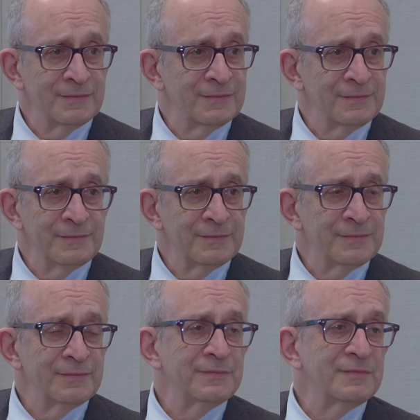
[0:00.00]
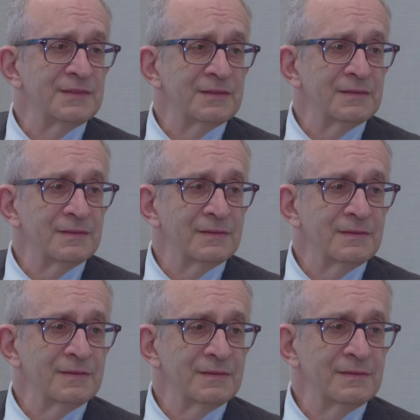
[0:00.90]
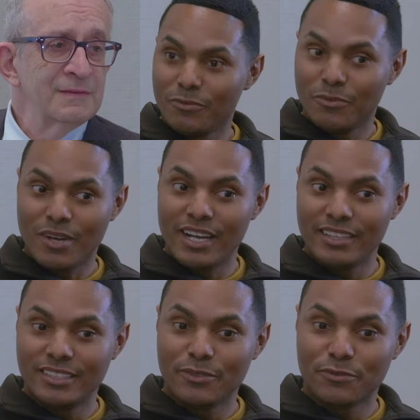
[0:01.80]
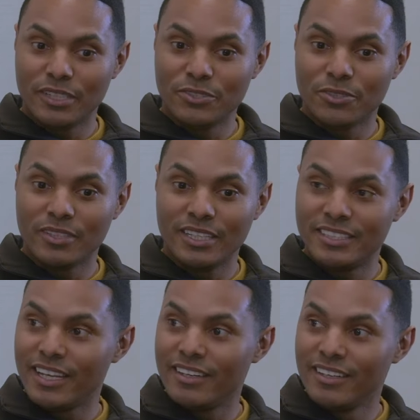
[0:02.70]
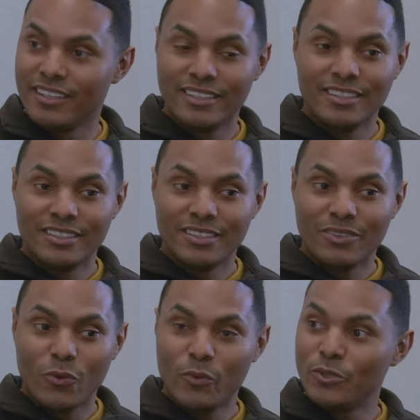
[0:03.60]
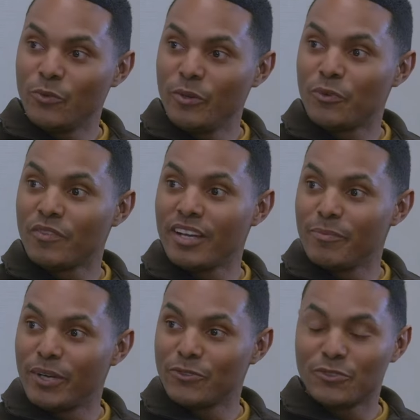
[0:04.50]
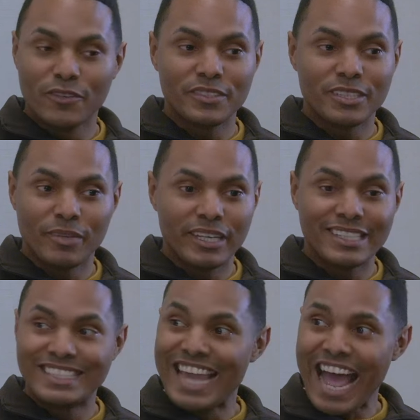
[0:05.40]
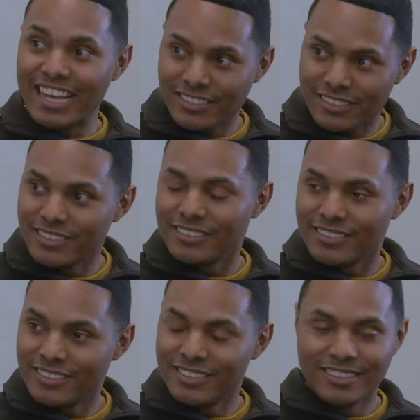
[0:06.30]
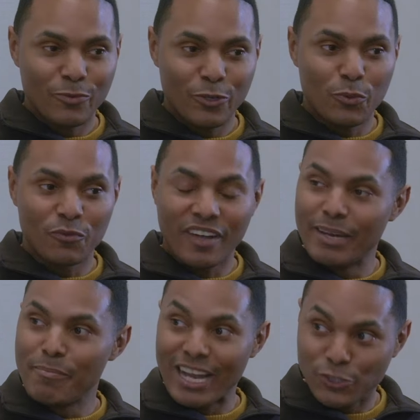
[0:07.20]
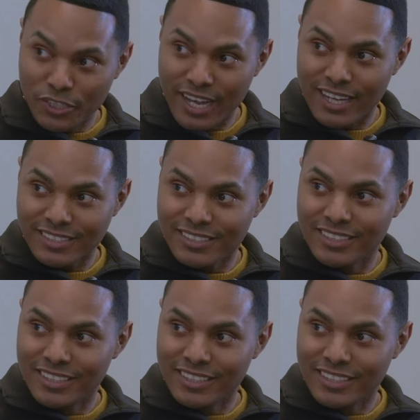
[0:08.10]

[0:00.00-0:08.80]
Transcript: And so when we asked Con Edison why the differential, they said, well, we provide a better service. I'm like, it's gas. Well, you're providing magic gas?